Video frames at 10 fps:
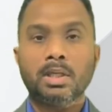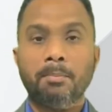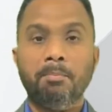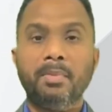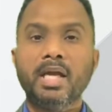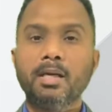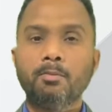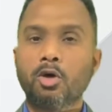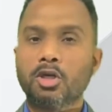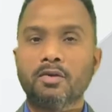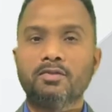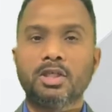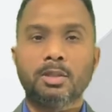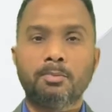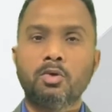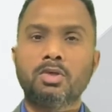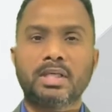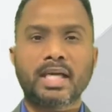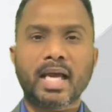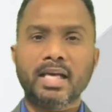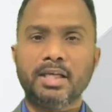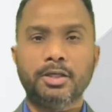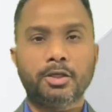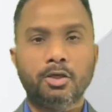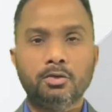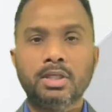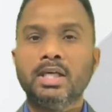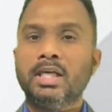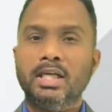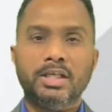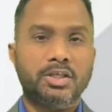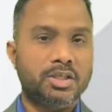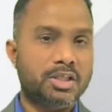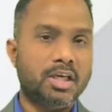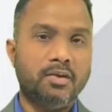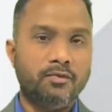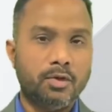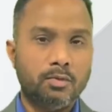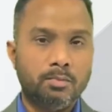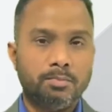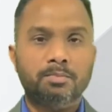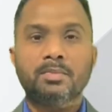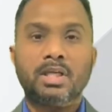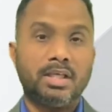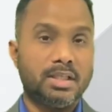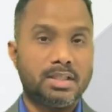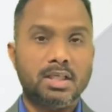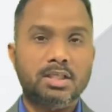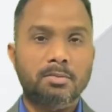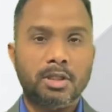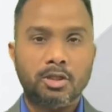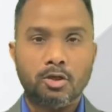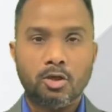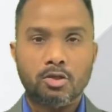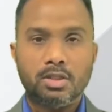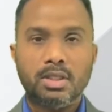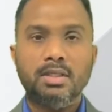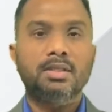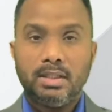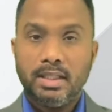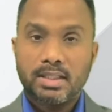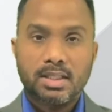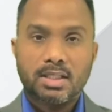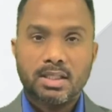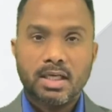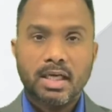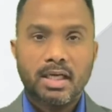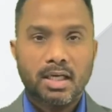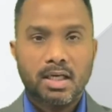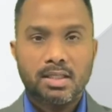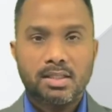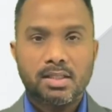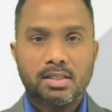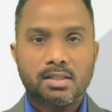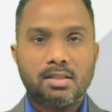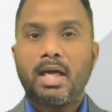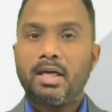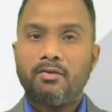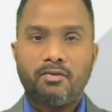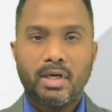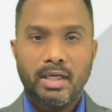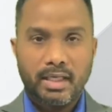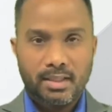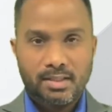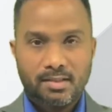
Main body of the report can include literature review, research methodology, discussion and analysis, and findings.